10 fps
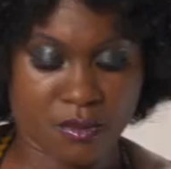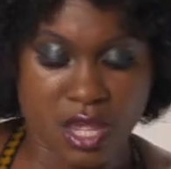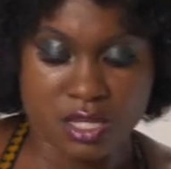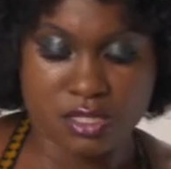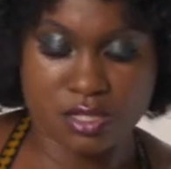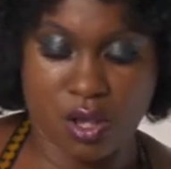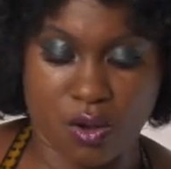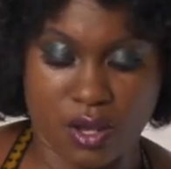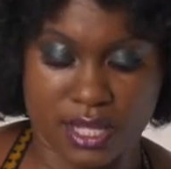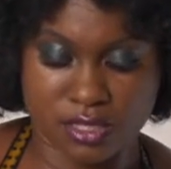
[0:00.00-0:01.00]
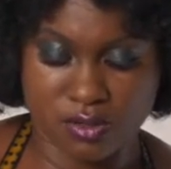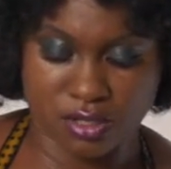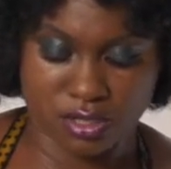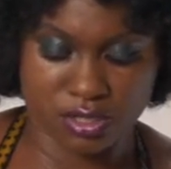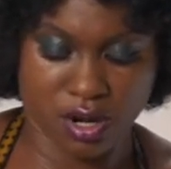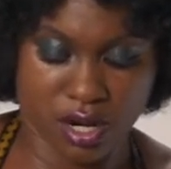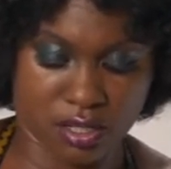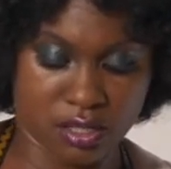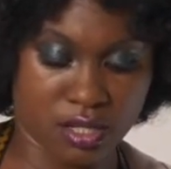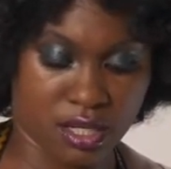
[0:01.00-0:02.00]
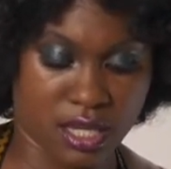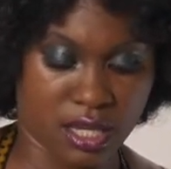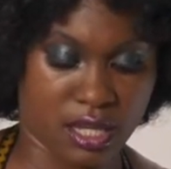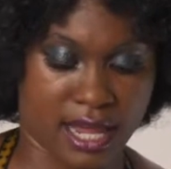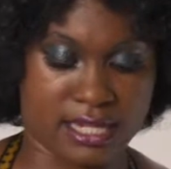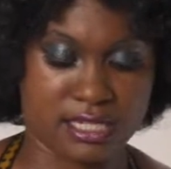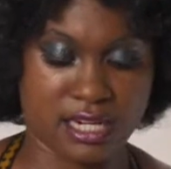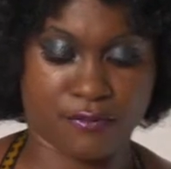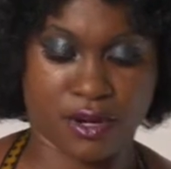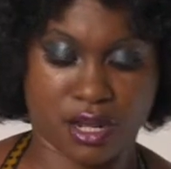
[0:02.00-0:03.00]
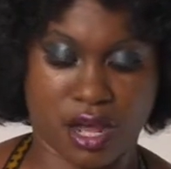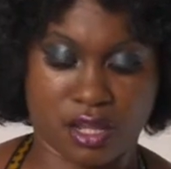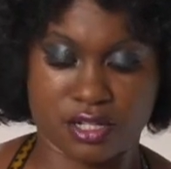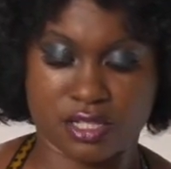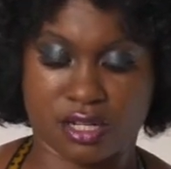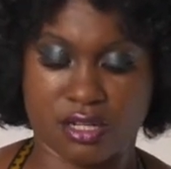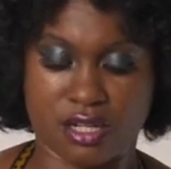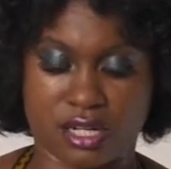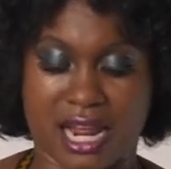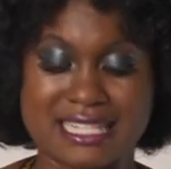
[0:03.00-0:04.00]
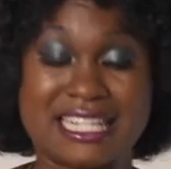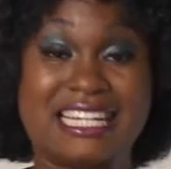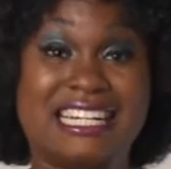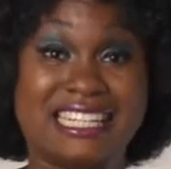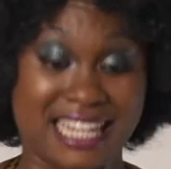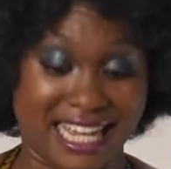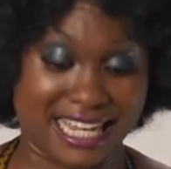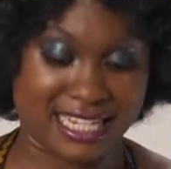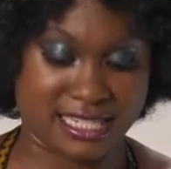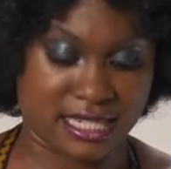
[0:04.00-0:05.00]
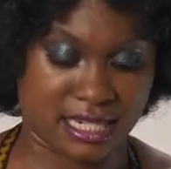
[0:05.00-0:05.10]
So it's gonna start looking like a different color. It's gonna look nice and glazed and